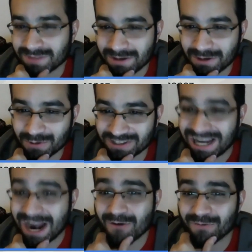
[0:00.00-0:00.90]
Who was
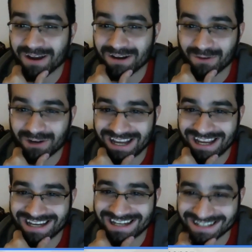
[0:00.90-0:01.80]
terrified of
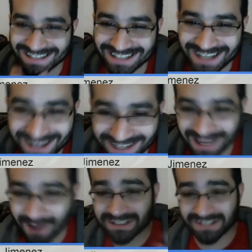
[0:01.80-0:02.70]
arcades? Because
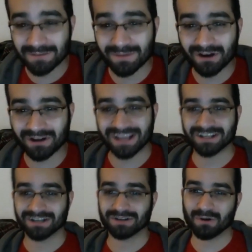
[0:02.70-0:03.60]
I was actually a big arcade
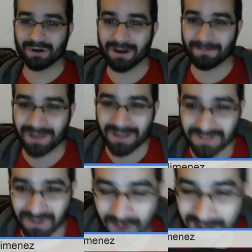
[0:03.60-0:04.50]
kid growing up.
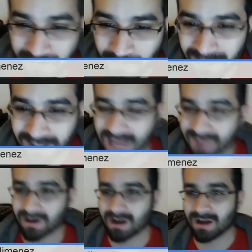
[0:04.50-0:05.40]
So yeah. I didn't have
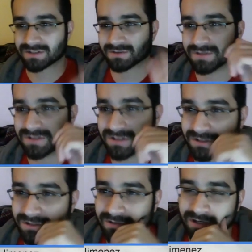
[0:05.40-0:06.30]
a console
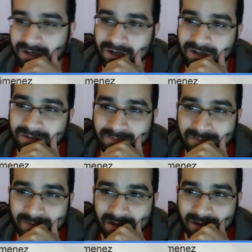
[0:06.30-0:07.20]
until uh,
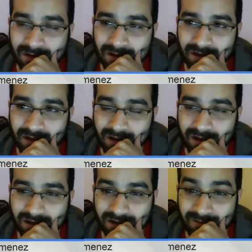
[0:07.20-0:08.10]

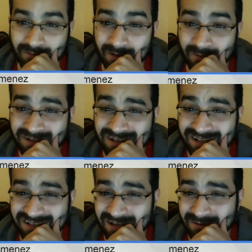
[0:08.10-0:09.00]
I, I want to say
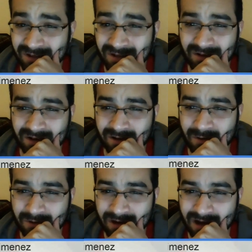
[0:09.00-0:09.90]
like ten or eleven. I didn't
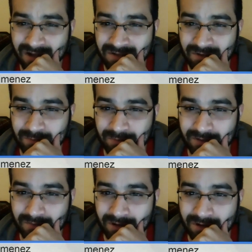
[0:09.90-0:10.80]
own a console,
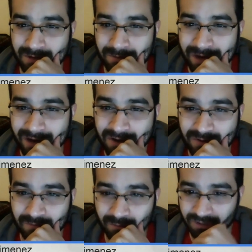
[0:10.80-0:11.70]
but my my parents
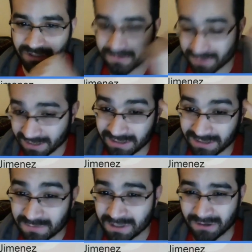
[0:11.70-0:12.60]
were foolish enough to like
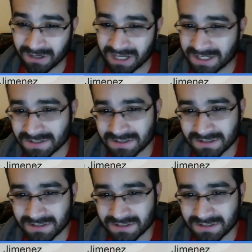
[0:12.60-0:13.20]
leave me in arcades